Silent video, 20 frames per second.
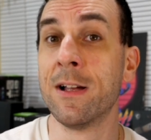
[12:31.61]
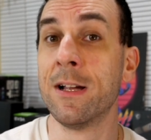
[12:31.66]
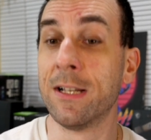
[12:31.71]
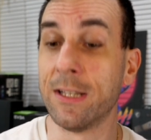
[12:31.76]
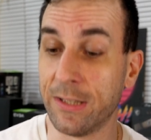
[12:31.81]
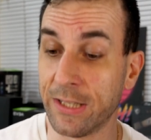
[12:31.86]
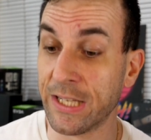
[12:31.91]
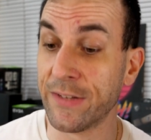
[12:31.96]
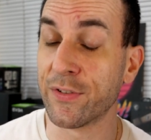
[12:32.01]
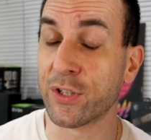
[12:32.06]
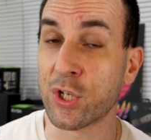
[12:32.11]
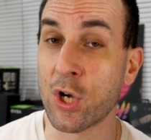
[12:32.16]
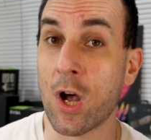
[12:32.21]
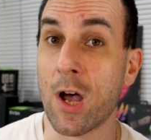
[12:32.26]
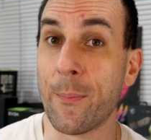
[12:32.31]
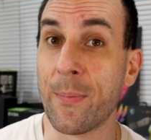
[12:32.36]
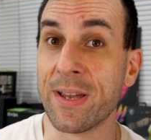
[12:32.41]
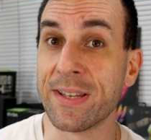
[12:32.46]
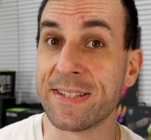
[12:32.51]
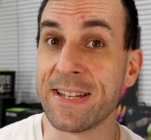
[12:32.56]
Leave a
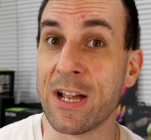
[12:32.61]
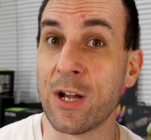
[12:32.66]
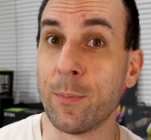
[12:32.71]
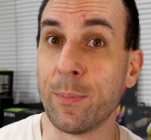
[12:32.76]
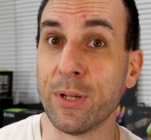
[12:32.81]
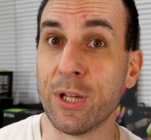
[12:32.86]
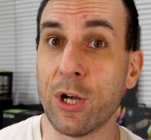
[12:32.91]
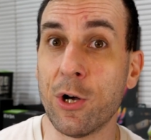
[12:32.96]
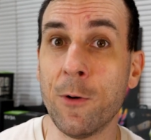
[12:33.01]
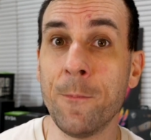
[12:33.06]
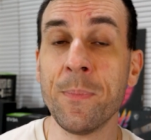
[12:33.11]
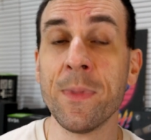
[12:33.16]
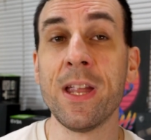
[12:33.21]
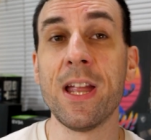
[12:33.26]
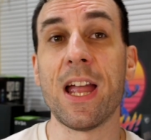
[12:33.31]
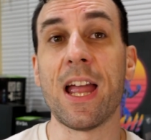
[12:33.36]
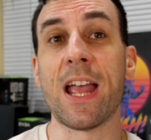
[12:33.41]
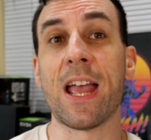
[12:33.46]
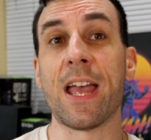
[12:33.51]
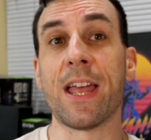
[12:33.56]
comment down below
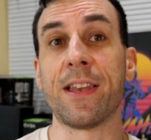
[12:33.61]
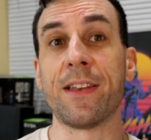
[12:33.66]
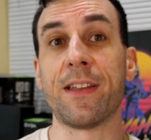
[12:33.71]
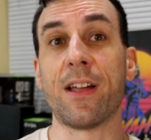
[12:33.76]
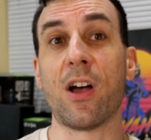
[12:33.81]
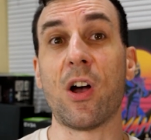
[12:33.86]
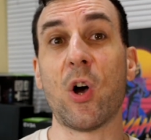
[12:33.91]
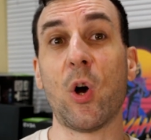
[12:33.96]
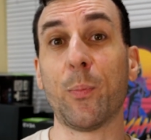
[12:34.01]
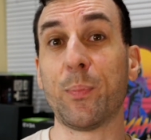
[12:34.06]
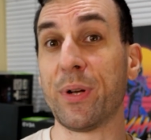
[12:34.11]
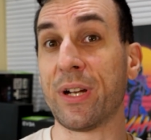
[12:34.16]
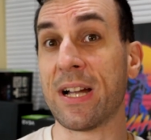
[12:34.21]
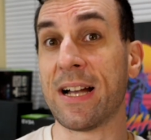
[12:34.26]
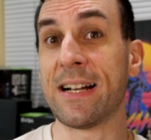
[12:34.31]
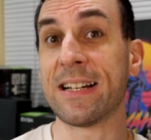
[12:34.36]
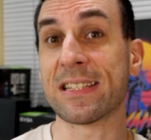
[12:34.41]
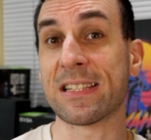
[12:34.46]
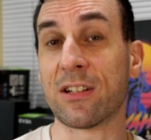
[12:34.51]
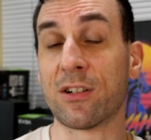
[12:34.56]
and uh, hope you
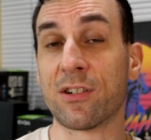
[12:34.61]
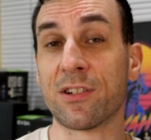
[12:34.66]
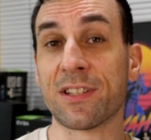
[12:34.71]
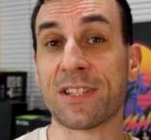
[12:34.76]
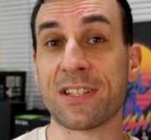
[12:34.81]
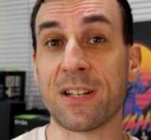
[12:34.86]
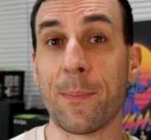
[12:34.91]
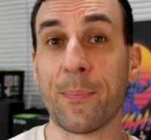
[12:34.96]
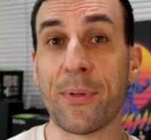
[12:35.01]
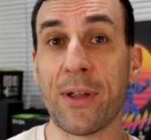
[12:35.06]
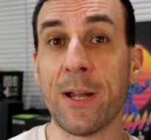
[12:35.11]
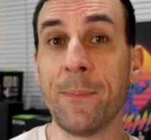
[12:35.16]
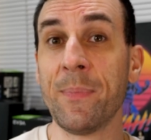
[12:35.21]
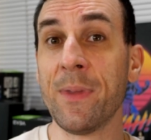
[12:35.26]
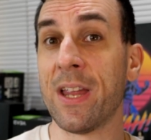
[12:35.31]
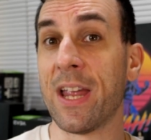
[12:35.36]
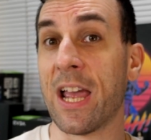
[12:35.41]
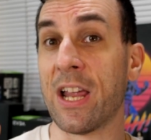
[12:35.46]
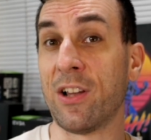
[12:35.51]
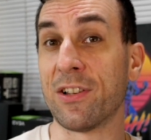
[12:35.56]
guys learned something
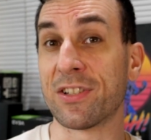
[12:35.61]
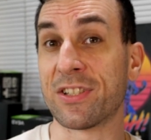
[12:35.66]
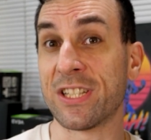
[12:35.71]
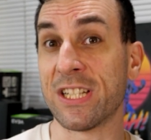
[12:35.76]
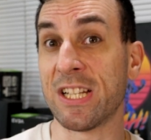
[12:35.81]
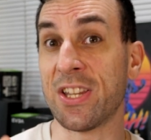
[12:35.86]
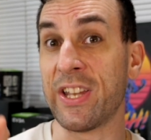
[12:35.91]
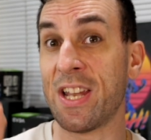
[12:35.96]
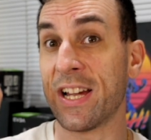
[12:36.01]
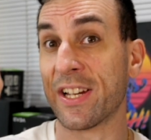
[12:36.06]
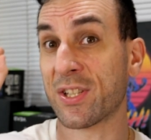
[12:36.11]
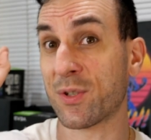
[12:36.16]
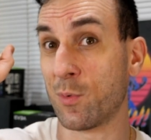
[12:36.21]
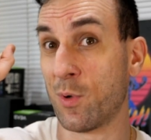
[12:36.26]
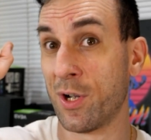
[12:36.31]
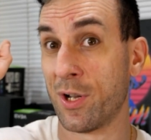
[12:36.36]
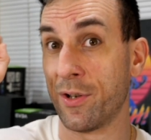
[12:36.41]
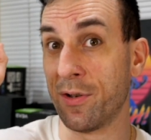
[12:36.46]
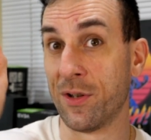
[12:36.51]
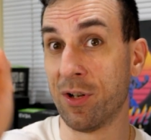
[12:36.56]
and I'll see you in the next
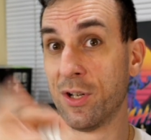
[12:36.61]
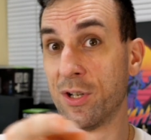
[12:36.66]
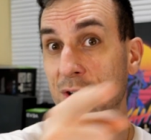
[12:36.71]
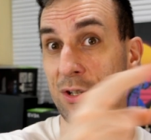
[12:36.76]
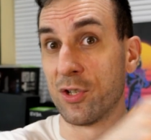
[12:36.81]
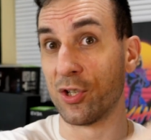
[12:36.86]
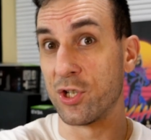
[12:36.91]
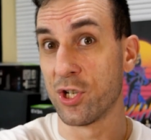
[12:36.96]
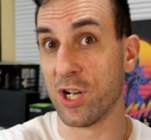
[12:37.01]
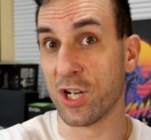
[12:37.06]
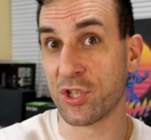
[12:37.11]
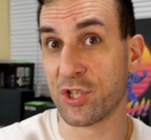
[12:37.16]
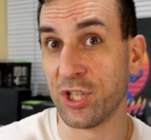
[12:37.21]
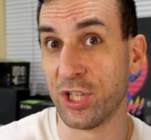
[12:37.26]
one. Talk to you